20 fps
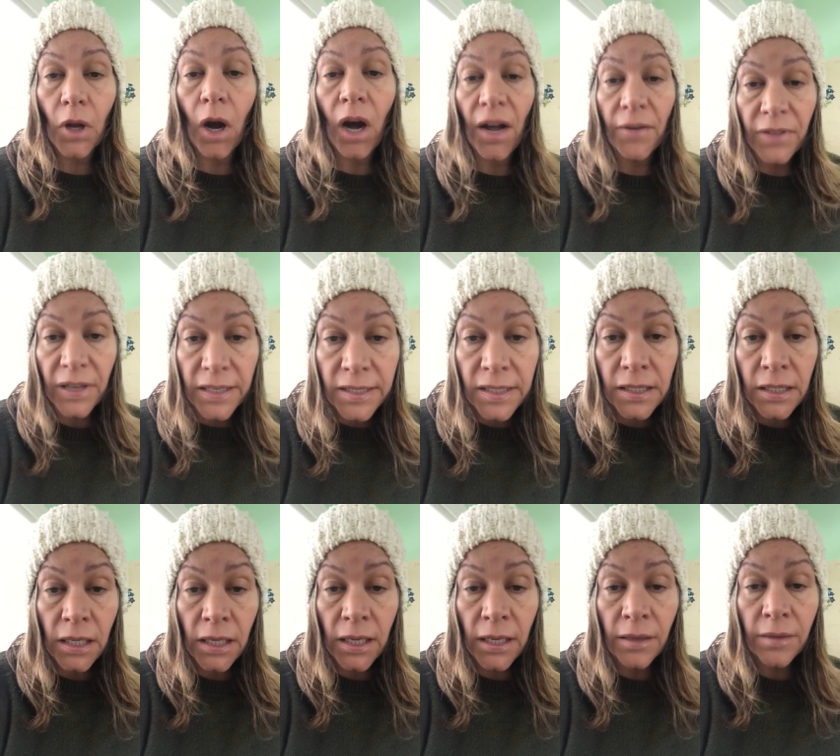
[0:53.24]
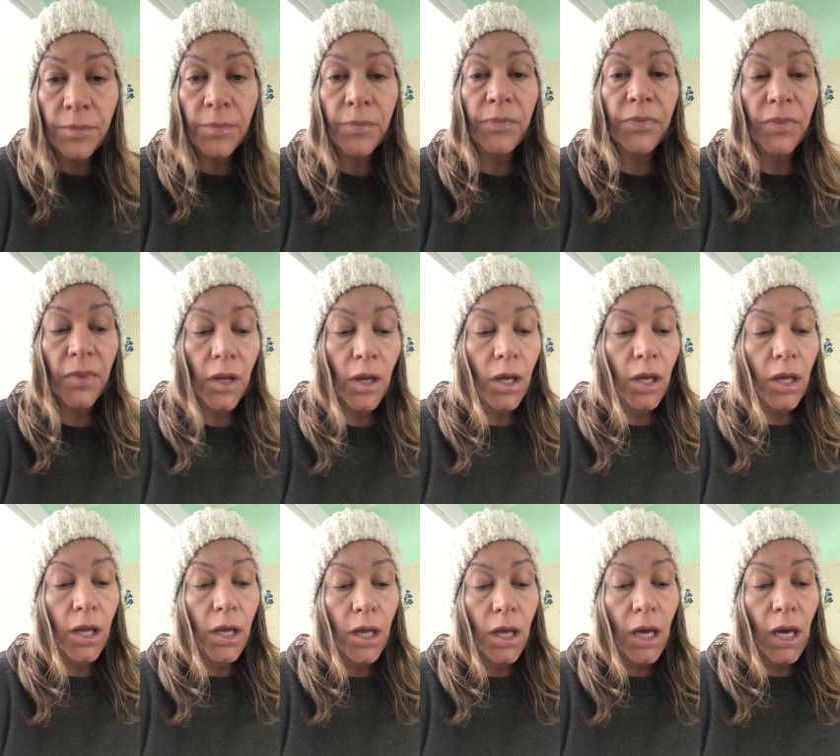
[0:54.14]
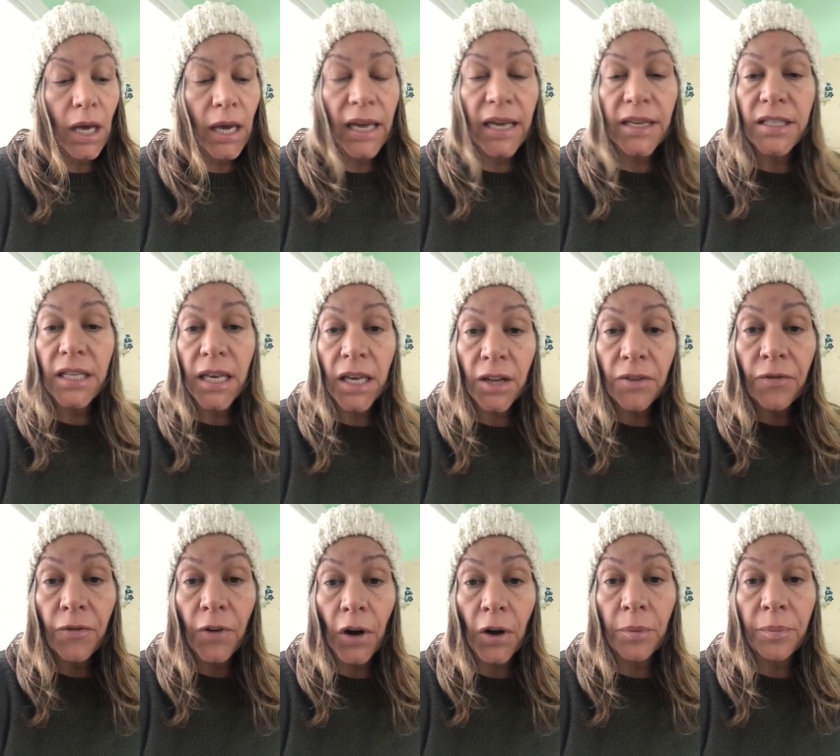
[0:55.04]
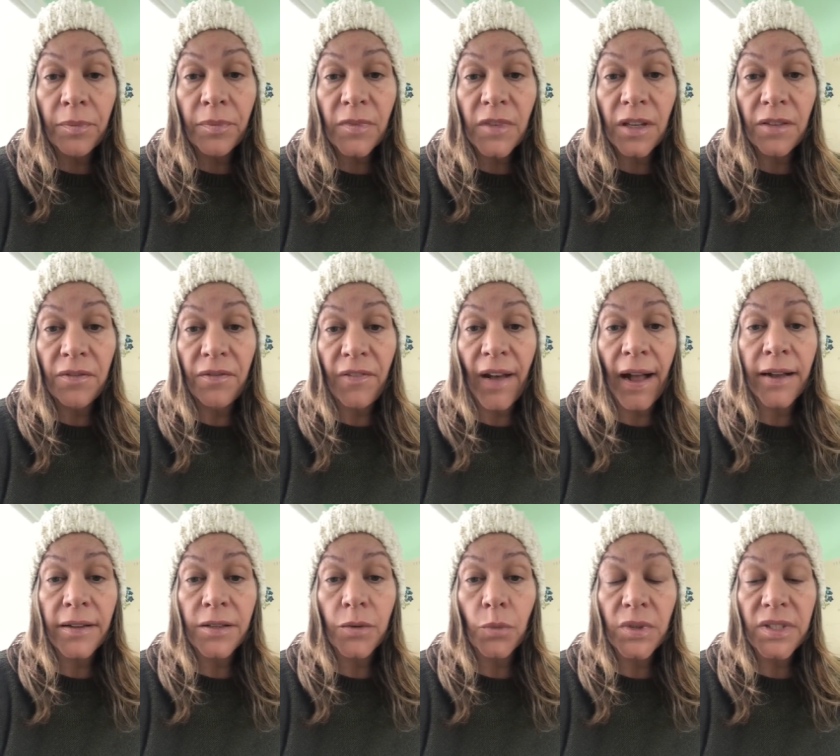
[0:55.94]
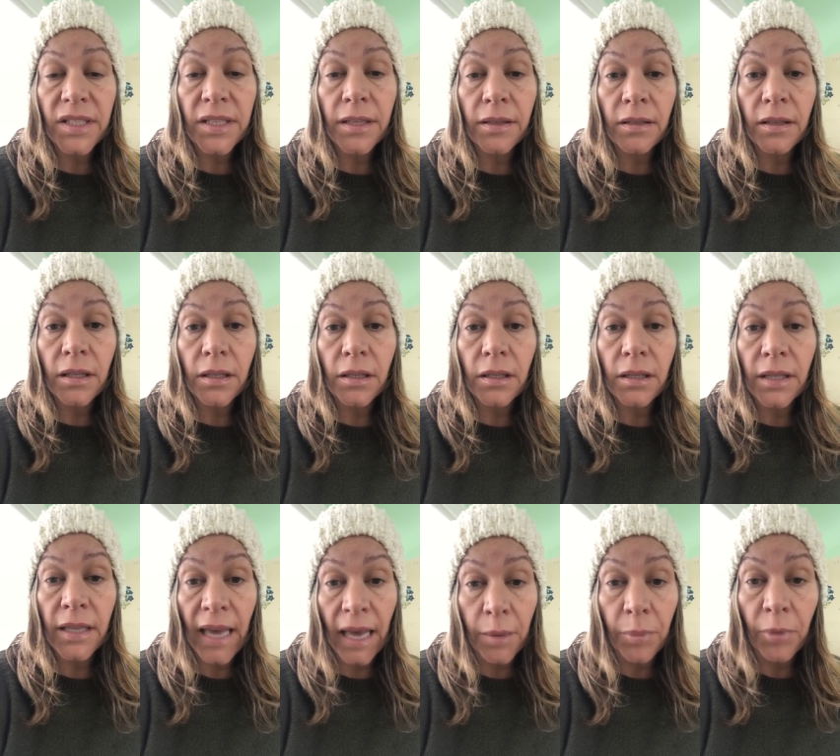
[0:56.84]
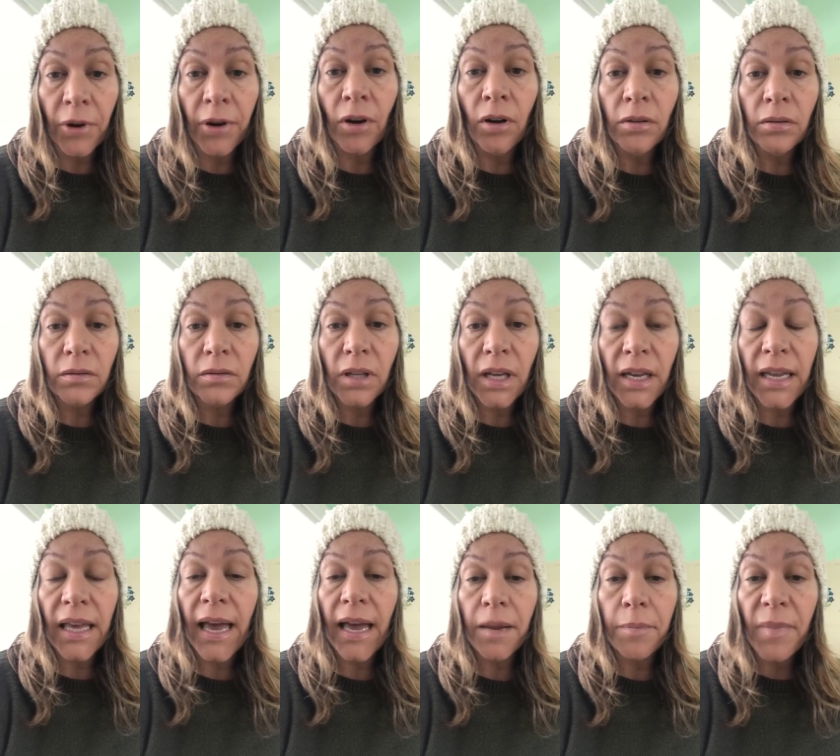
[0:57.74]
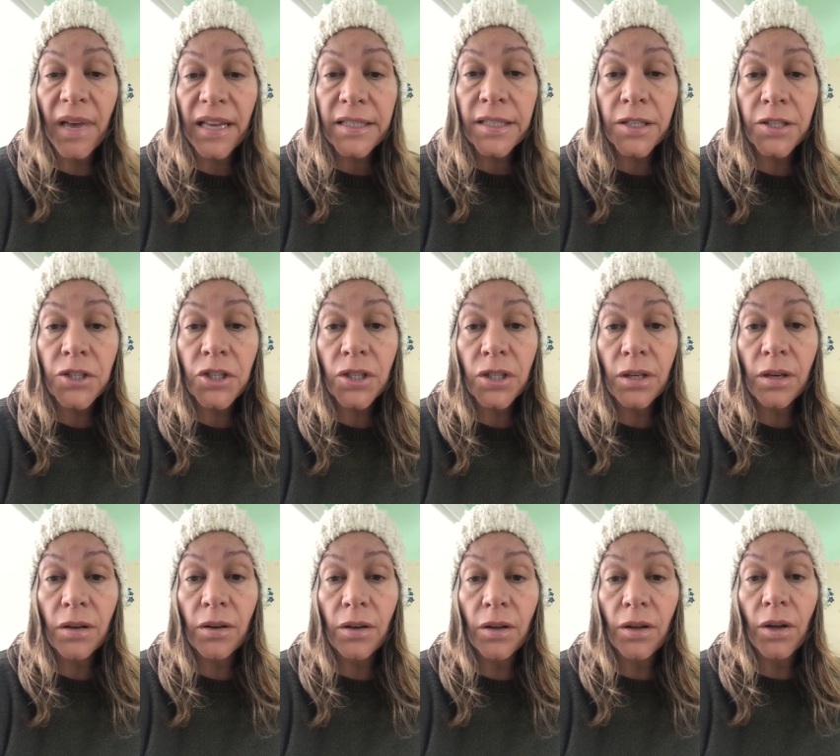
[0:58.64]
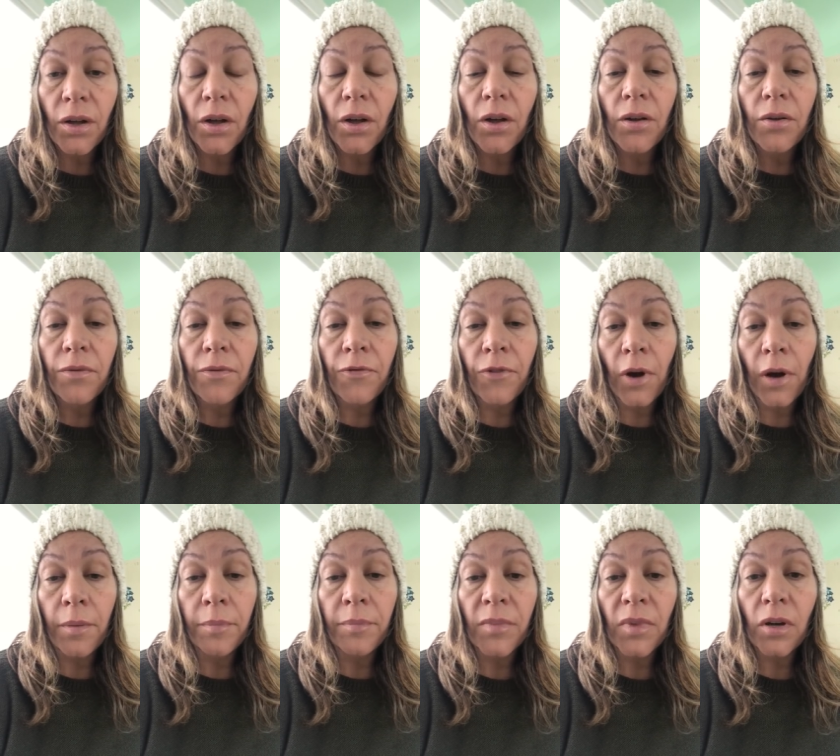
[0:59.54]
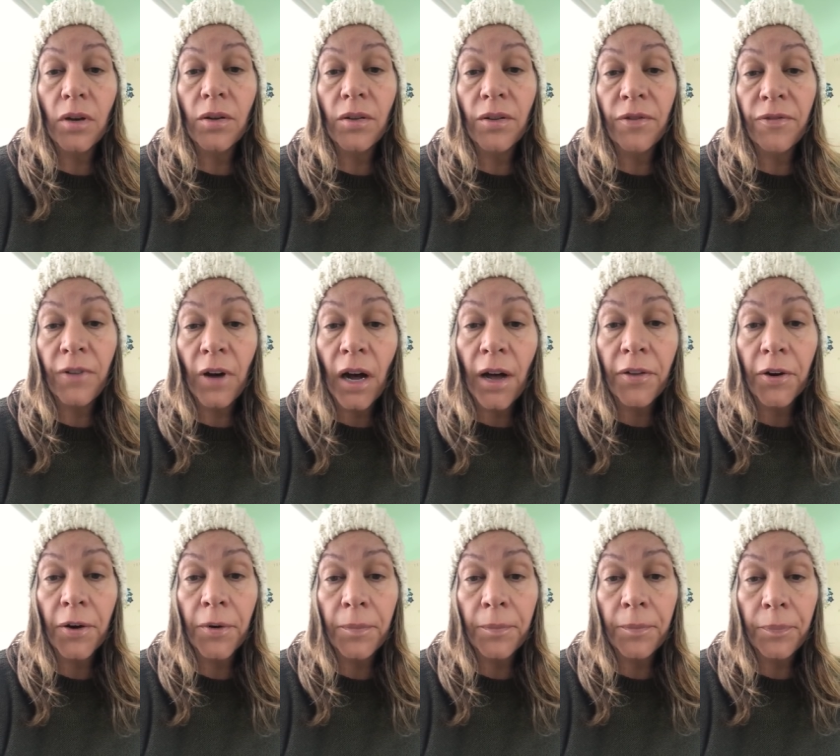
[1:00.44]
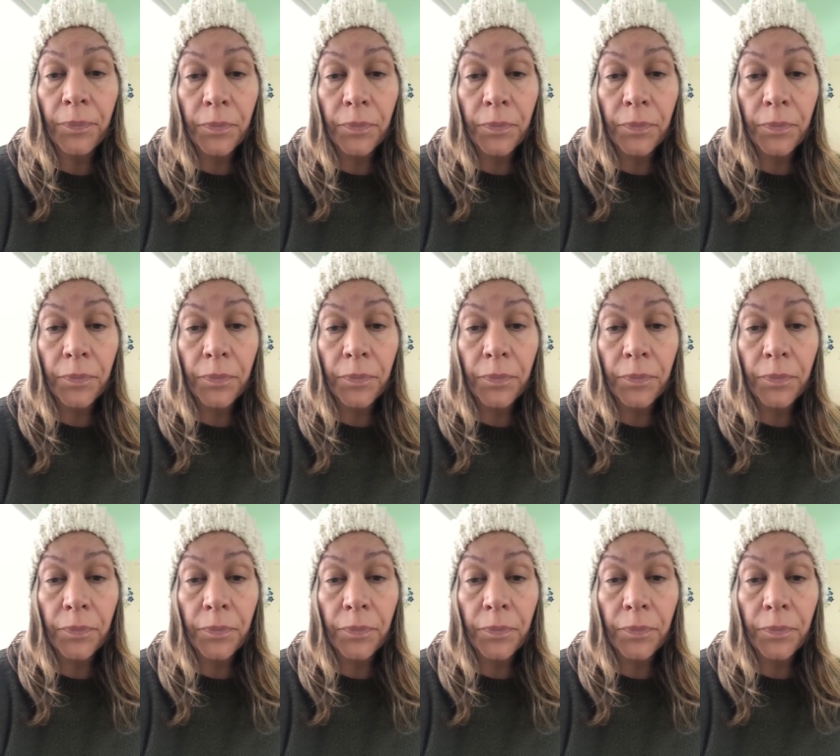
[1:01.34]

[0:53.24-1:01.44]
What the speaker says: obviously, and he confirmed, in fact, it was Gabriel, and he had a message from the Father.